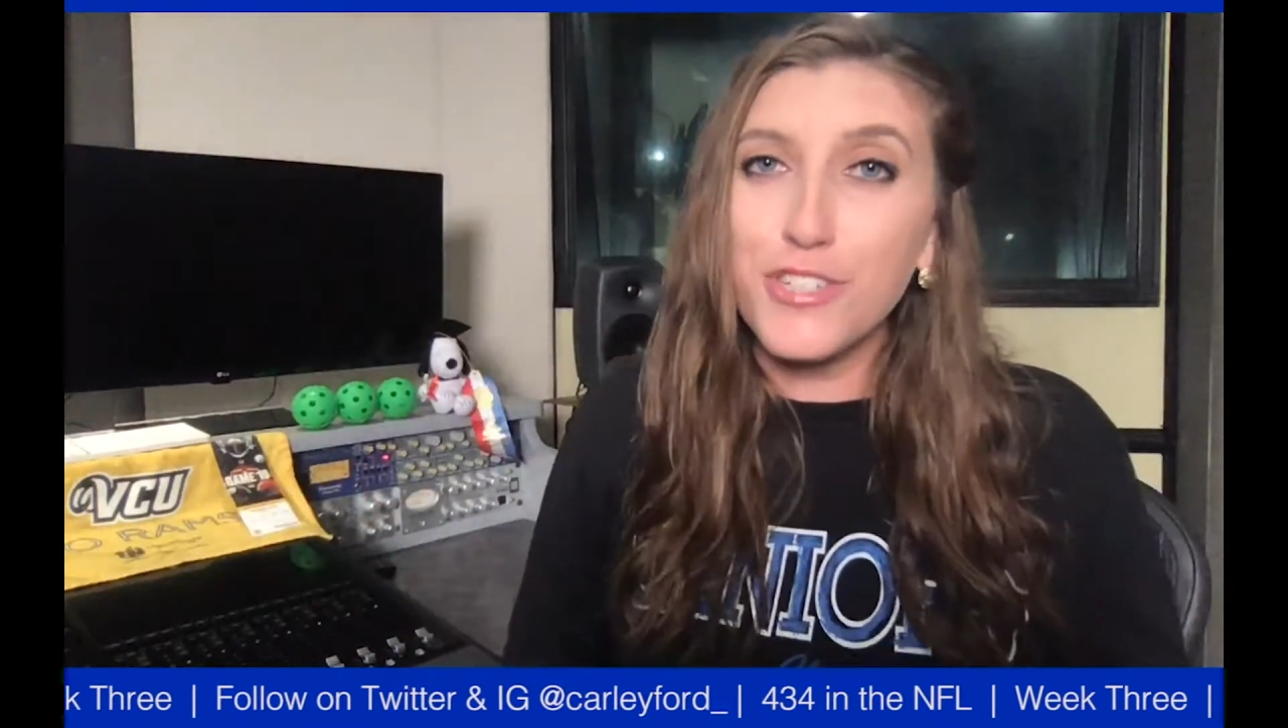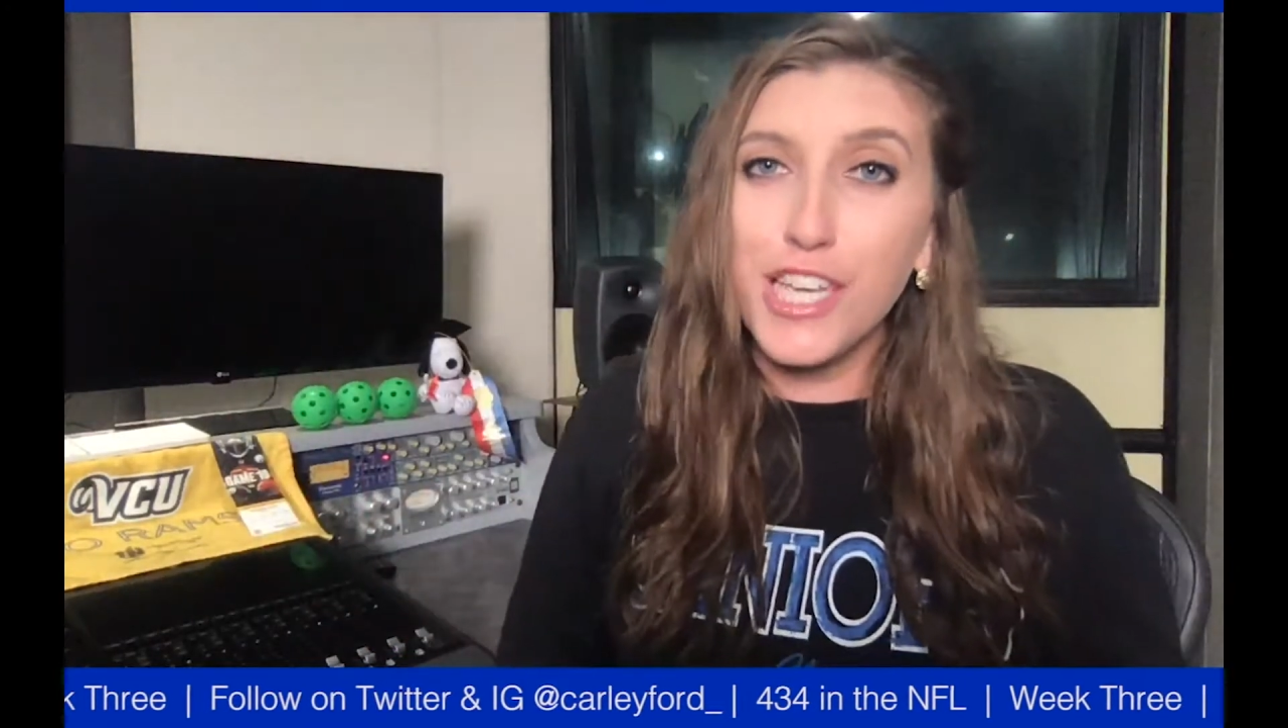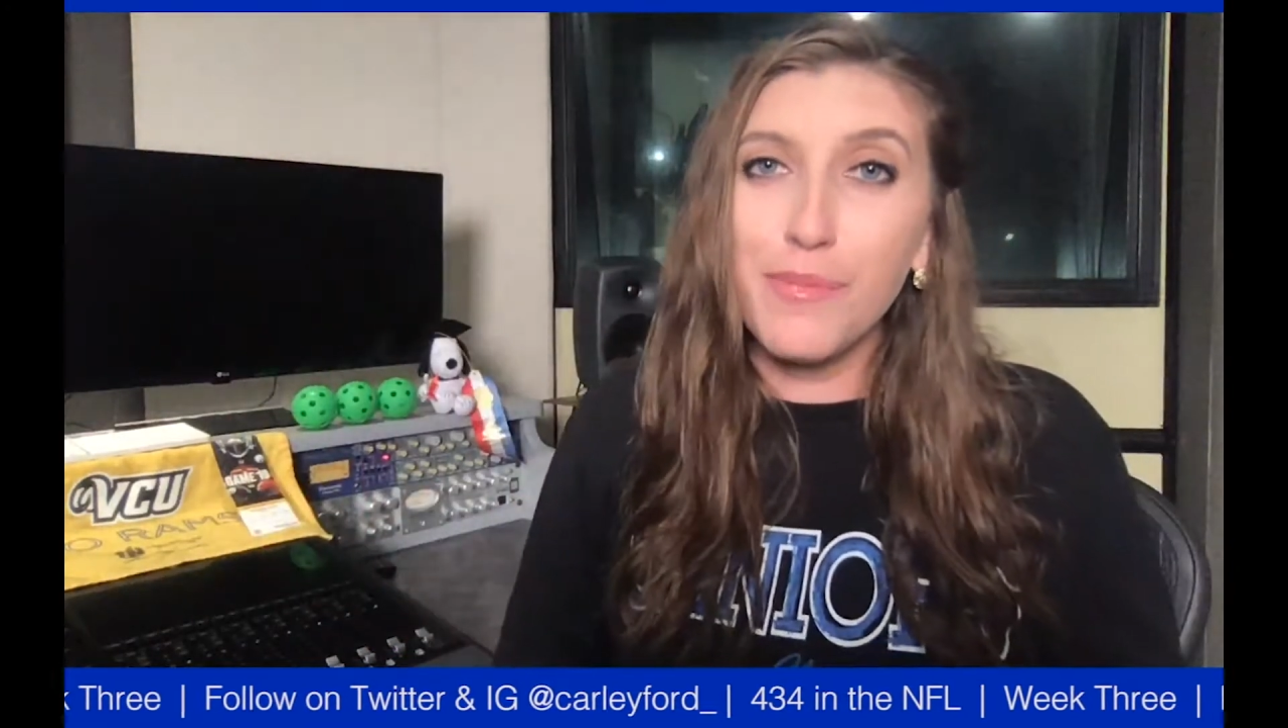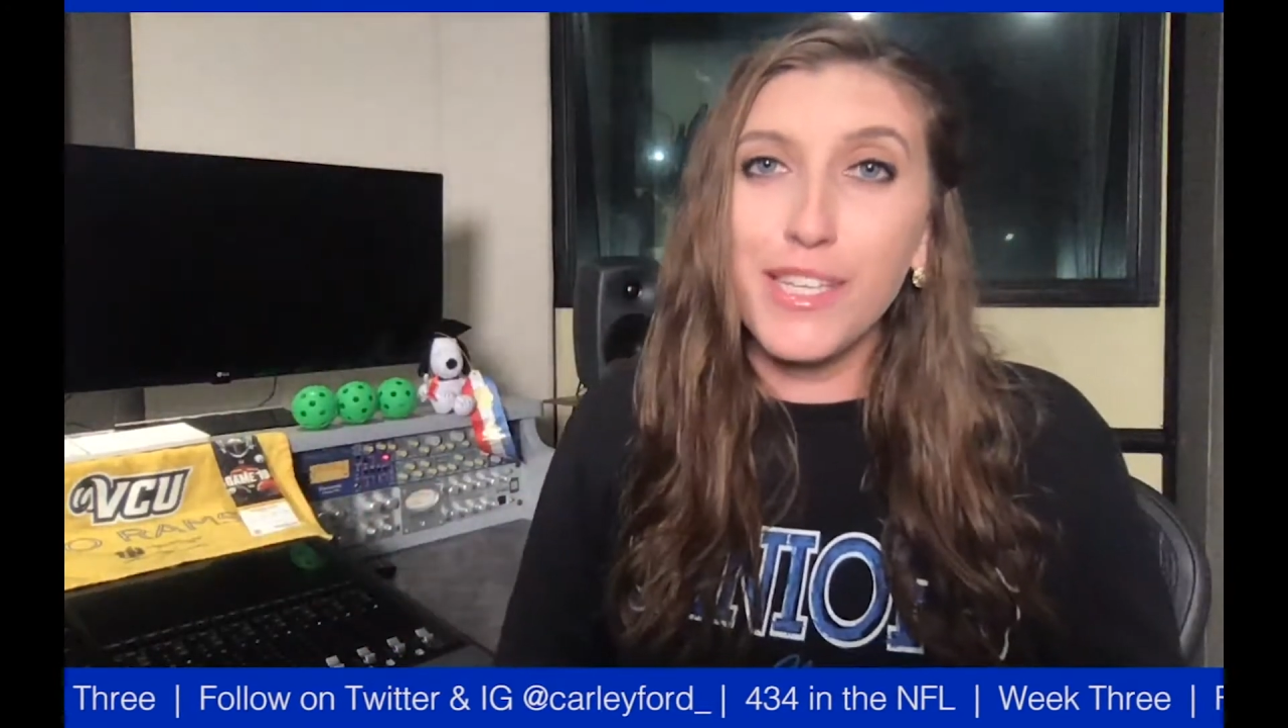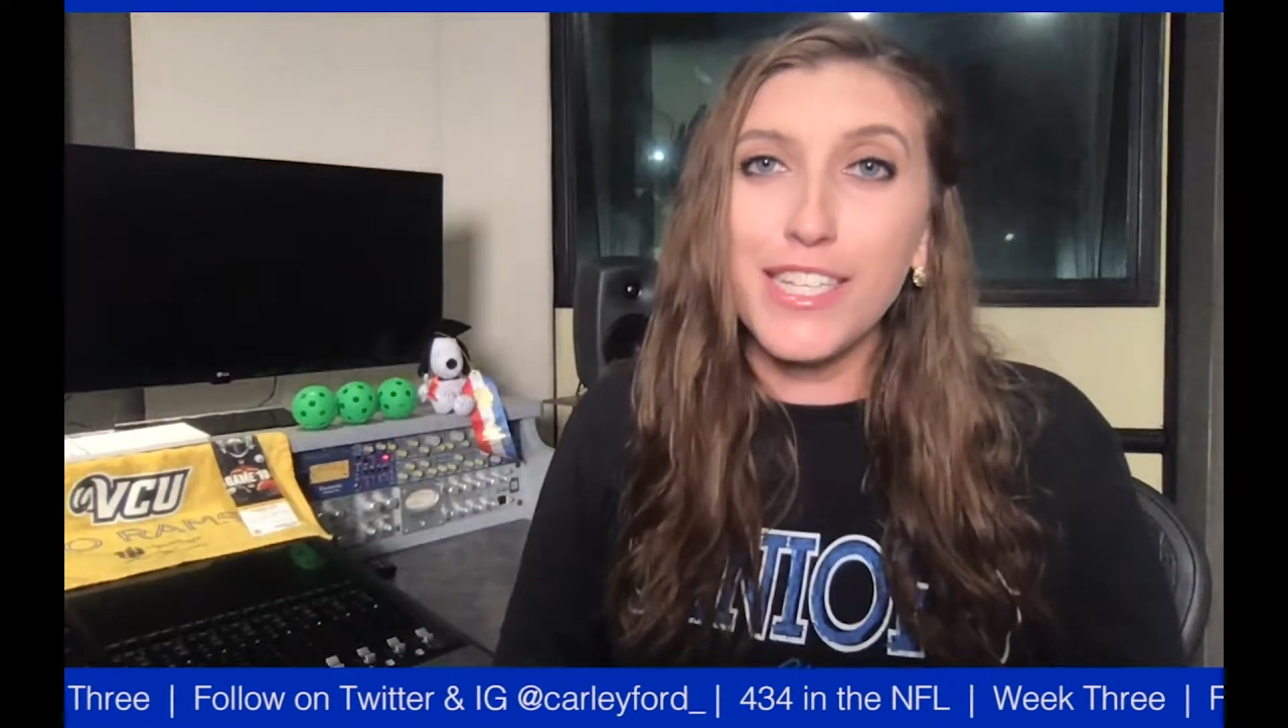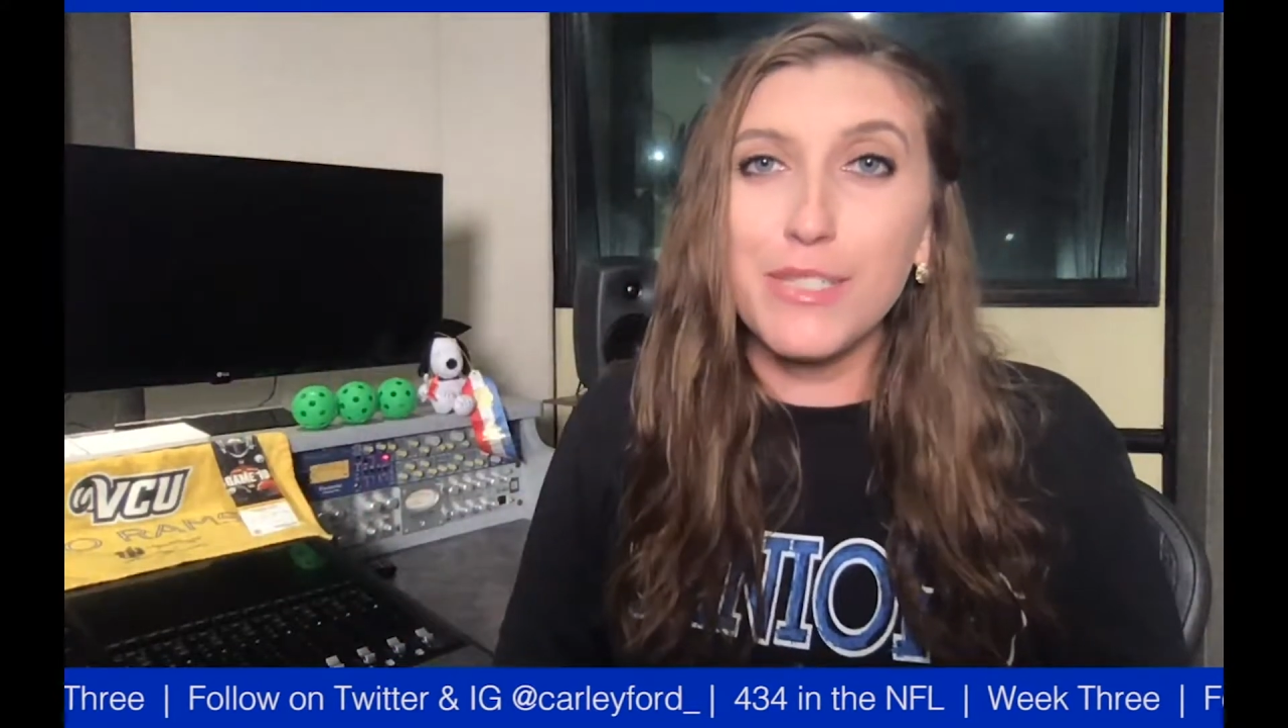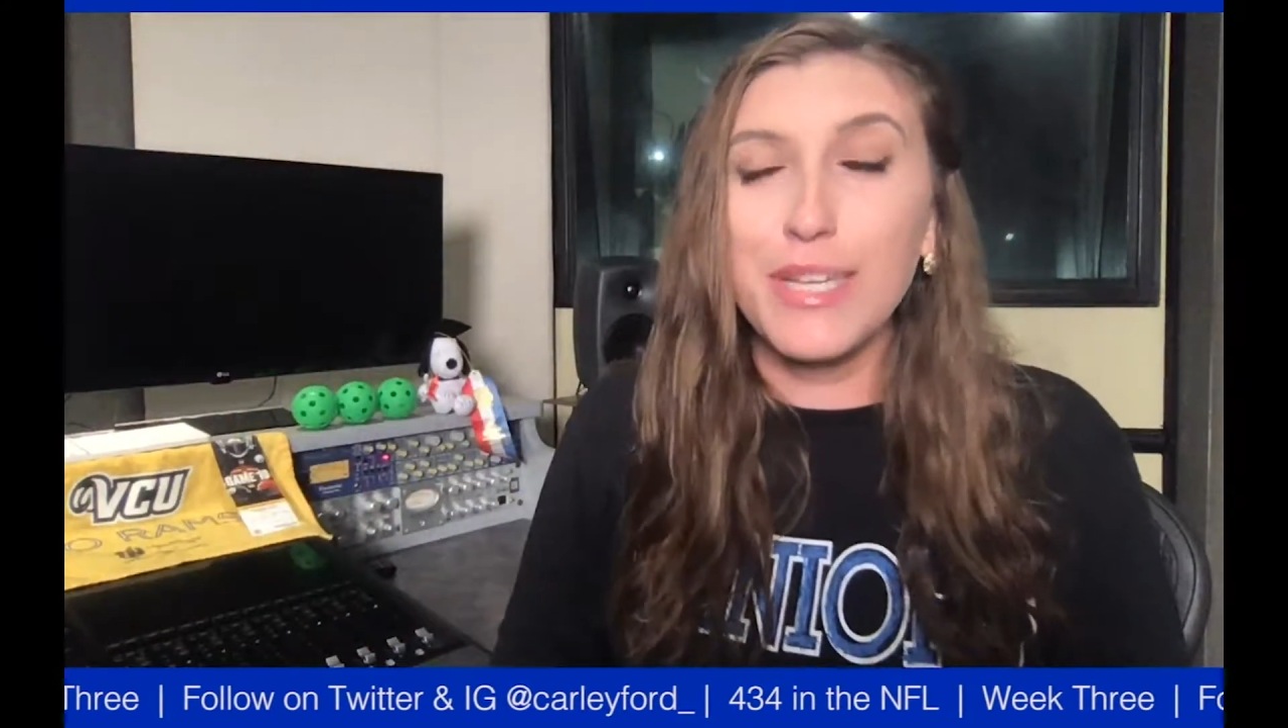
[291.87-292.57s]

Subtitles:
champions.